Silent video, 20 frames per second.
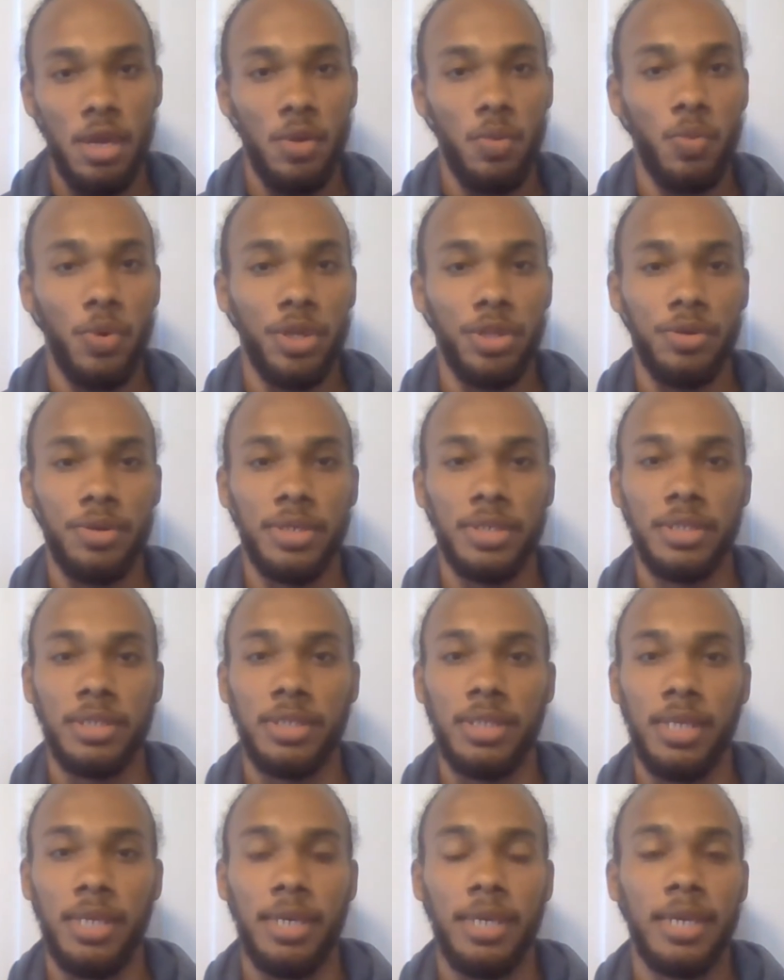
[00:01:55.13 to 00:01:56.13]
Whether it's
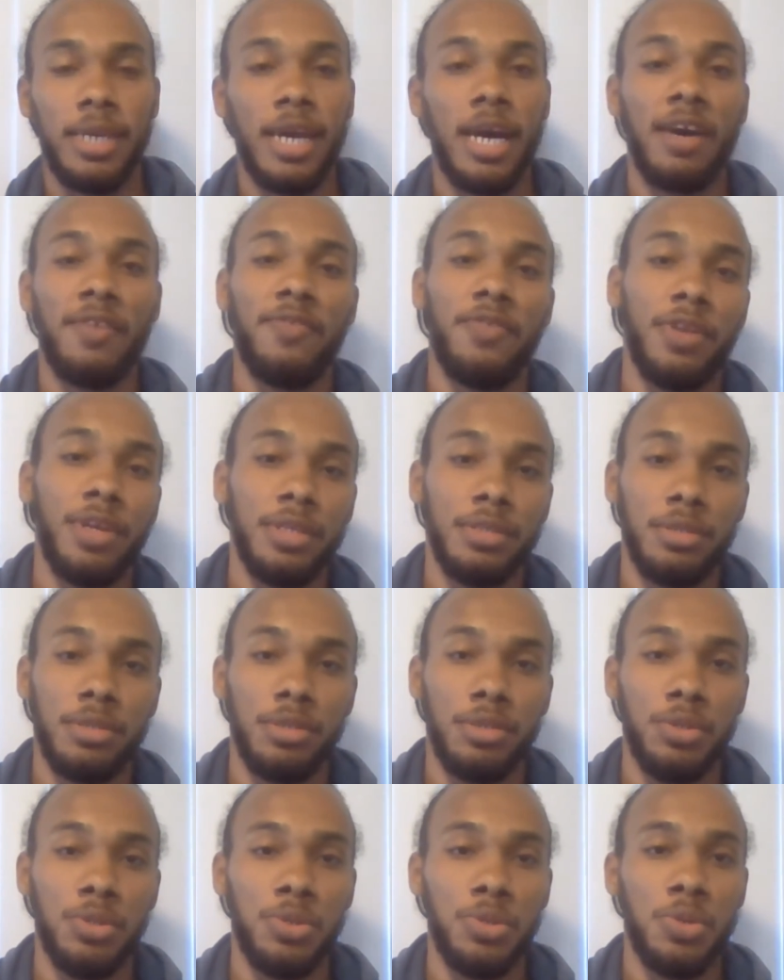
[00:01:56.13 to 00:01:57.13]
the confidence
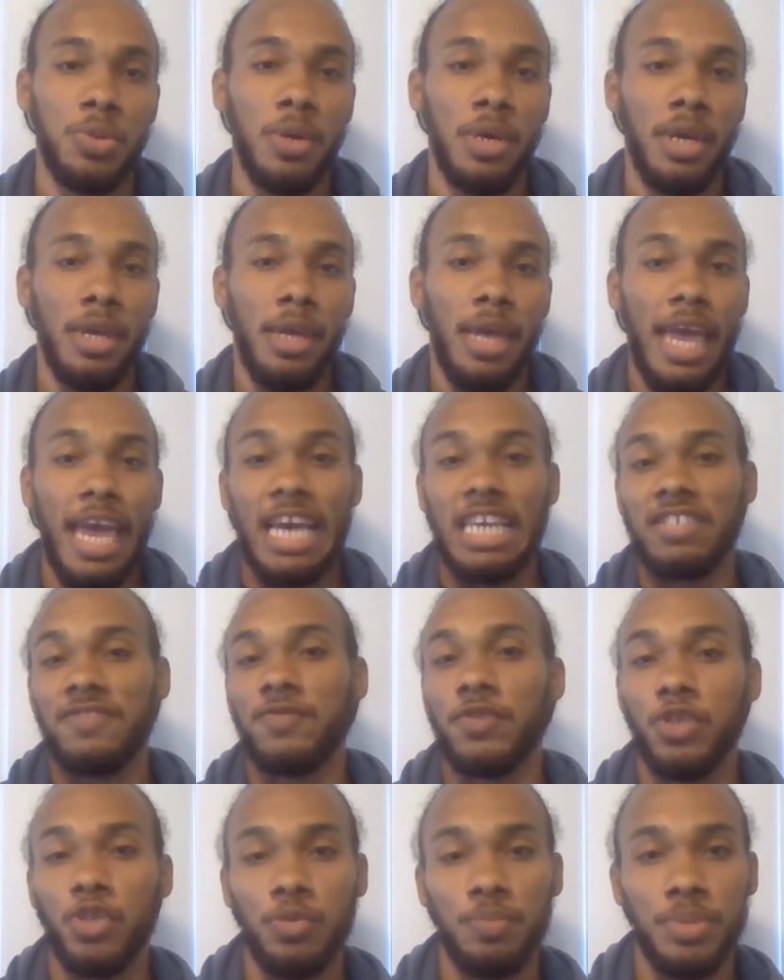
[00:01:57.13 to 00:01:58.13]
to ask
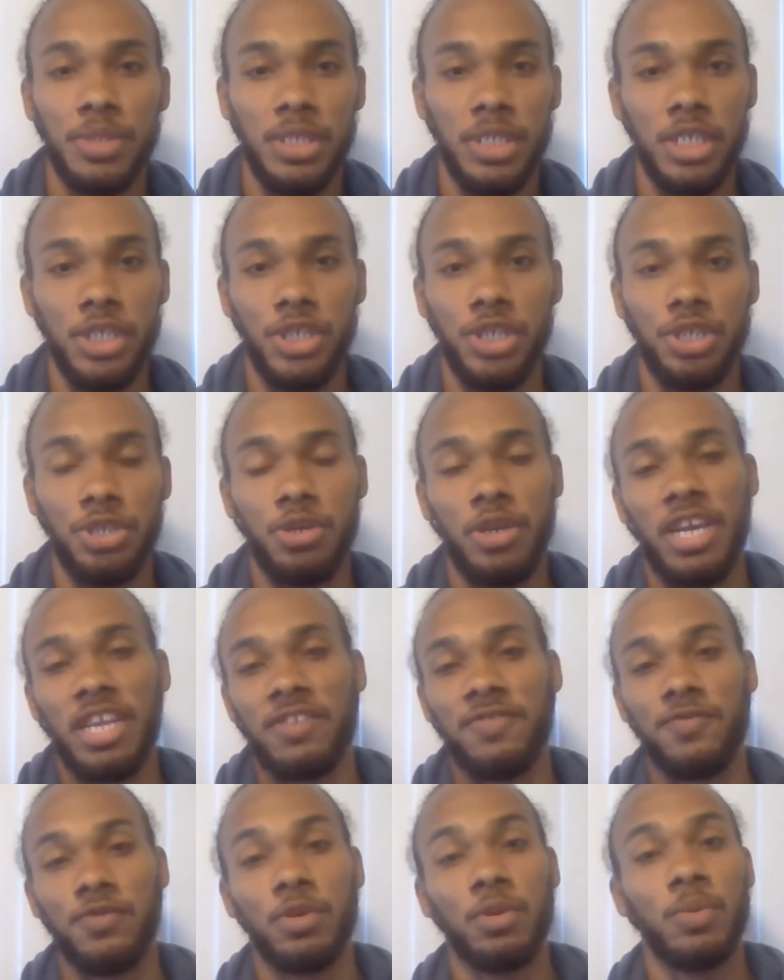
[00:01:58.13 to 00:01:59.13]
for a new position or
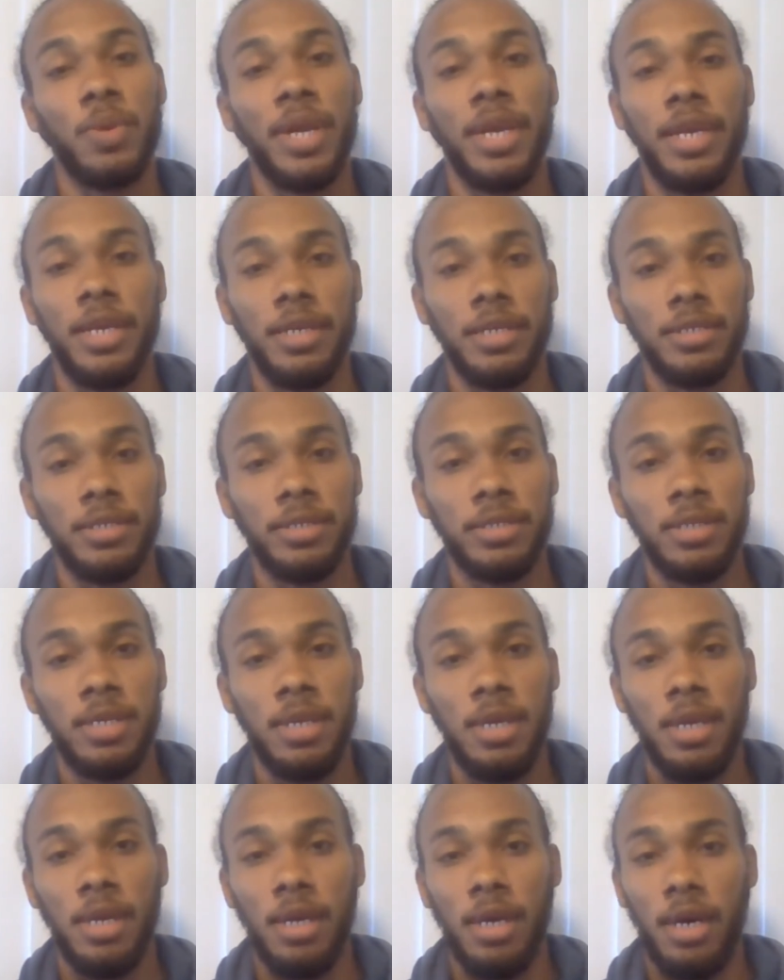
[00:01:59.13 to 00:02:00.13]
ask for a raise,
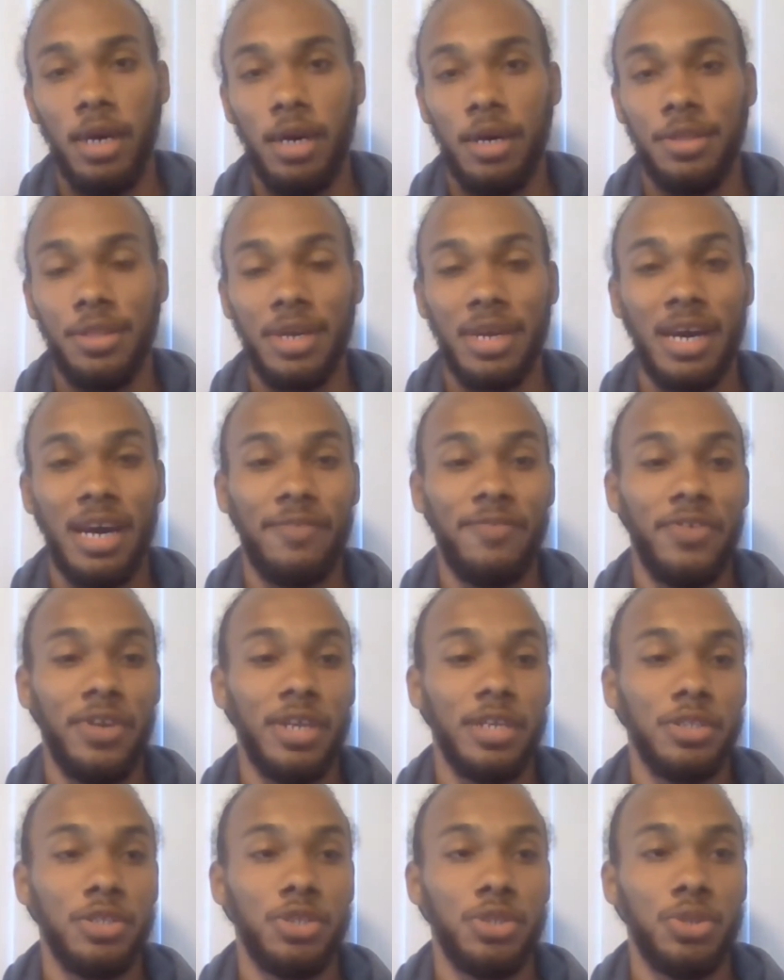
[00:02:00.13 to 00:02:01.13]
the
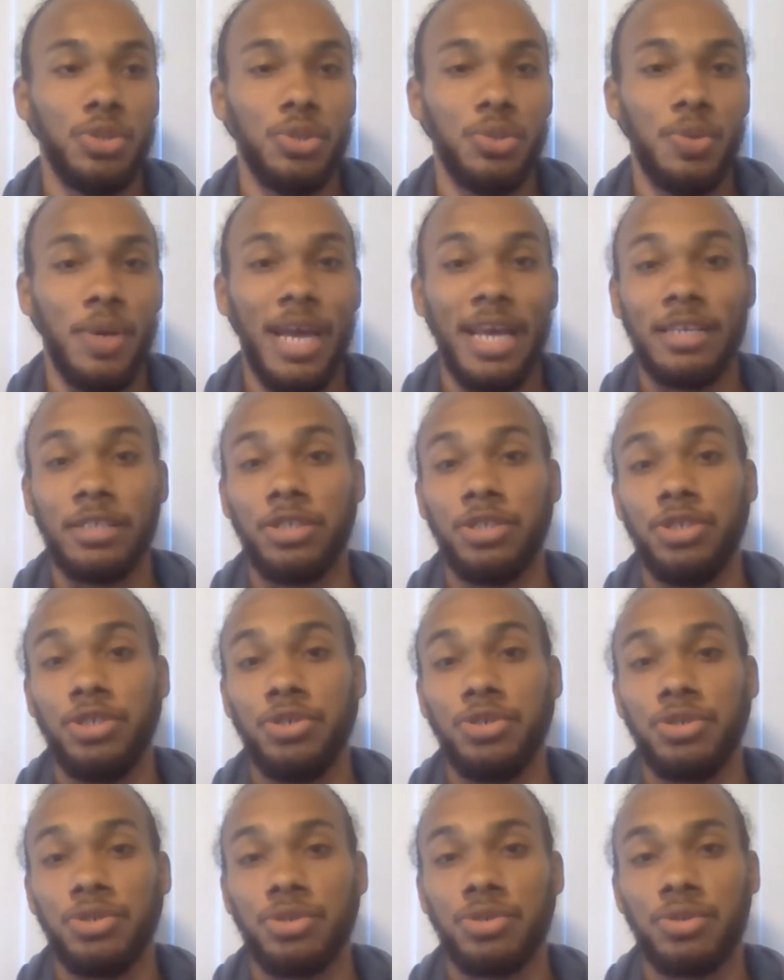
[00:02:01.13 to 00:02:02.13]
confidence to ask
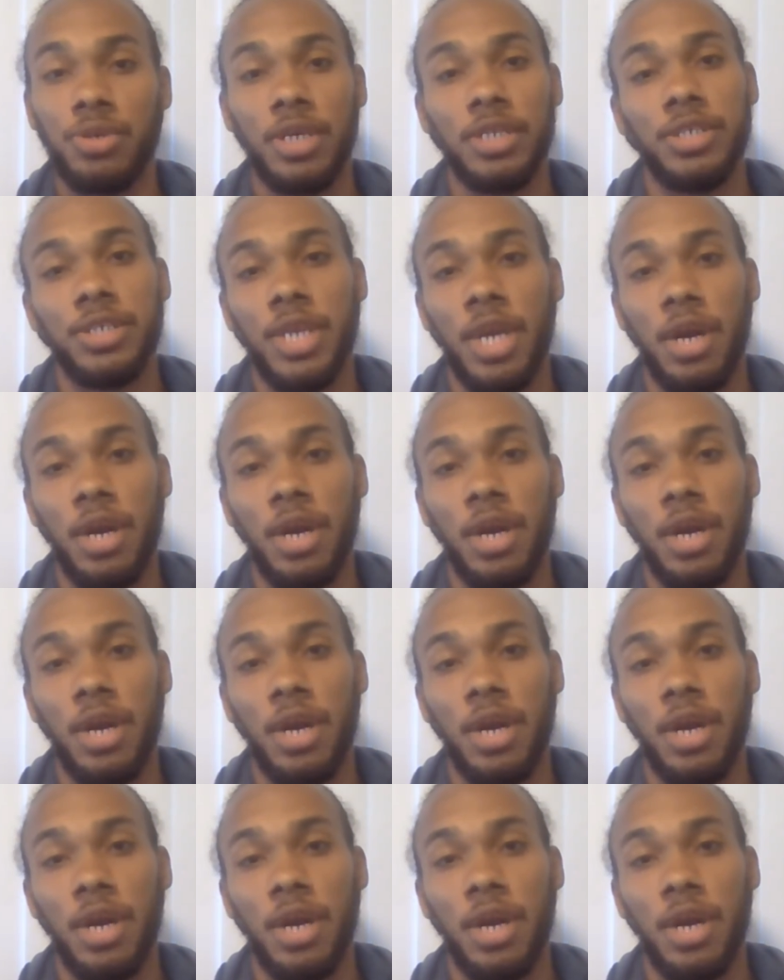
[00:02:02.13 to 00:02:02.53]
your crush